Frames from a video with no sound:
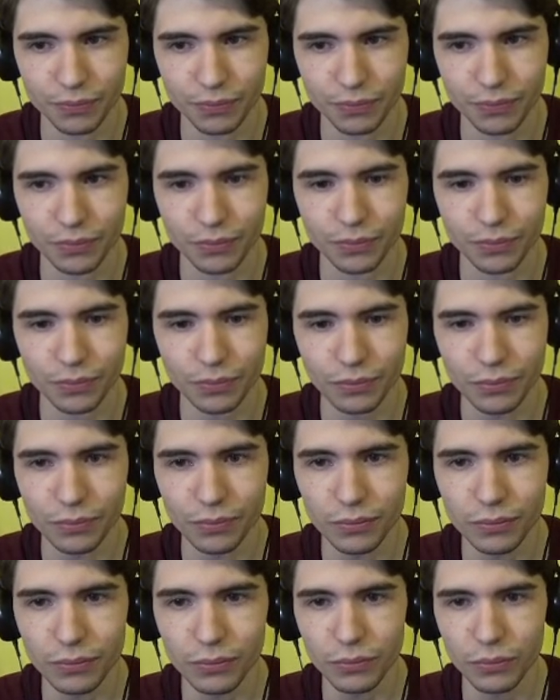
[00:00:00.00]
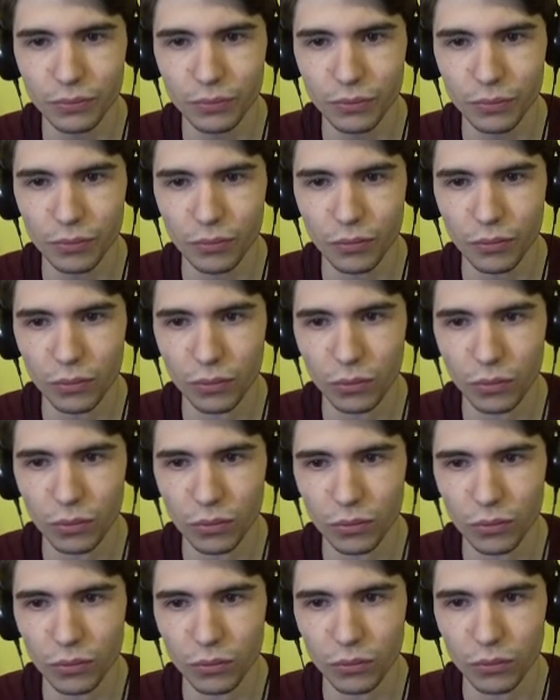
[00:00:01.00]

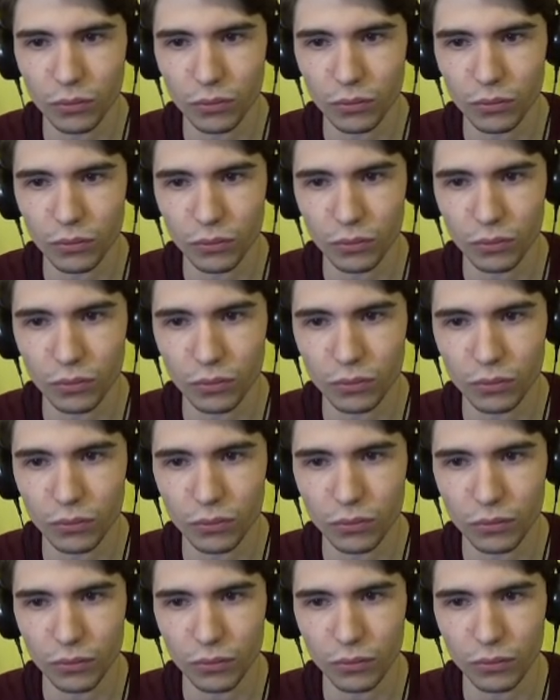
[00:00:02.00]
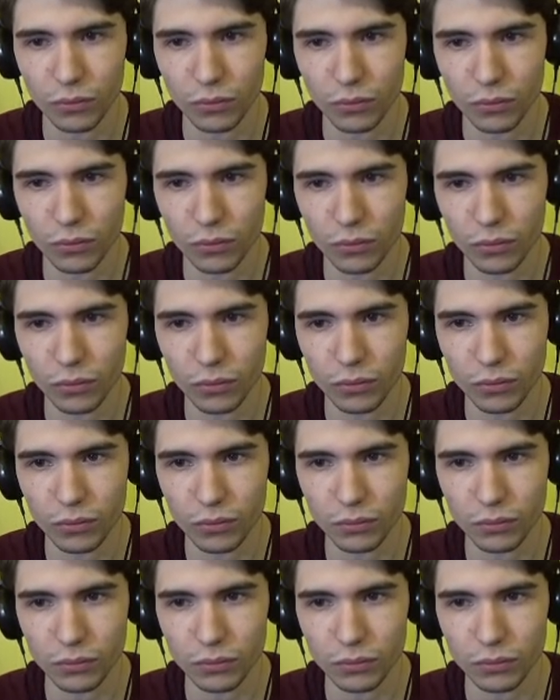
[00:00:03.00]
[no speech]